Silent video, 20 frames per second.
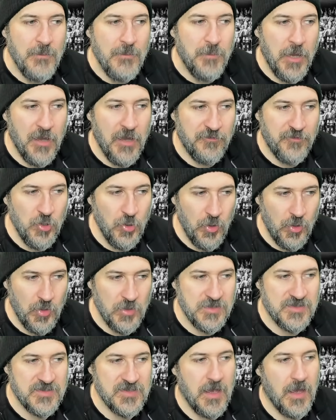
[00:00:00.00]
But of
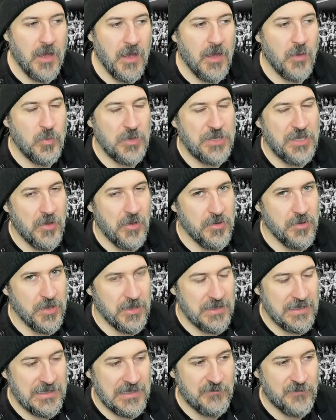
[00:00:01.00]
course, we know
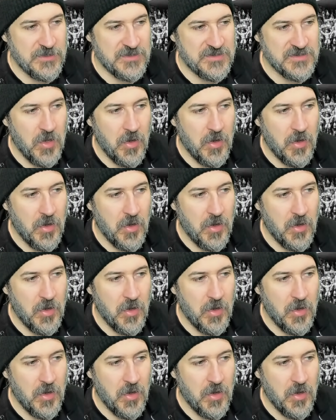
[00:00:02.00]
that Liv has